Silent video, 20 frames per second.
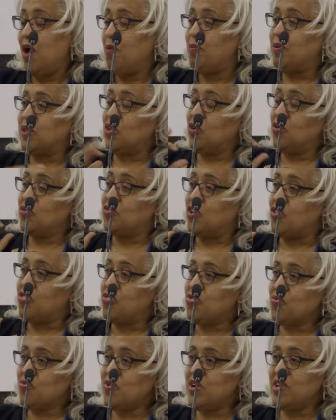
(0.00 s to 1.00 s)
But those
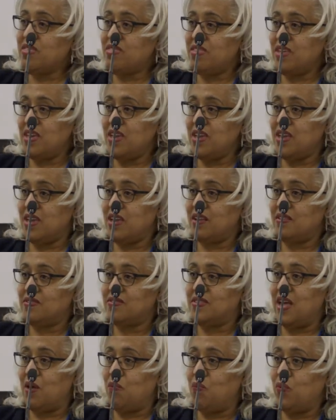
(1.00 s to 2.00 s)
are three things
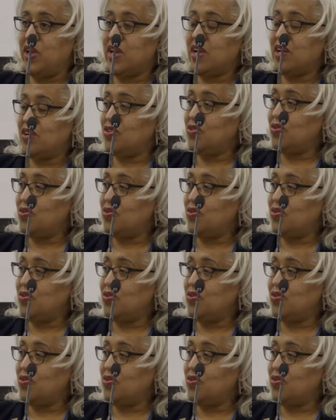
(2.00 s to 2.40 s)
that we can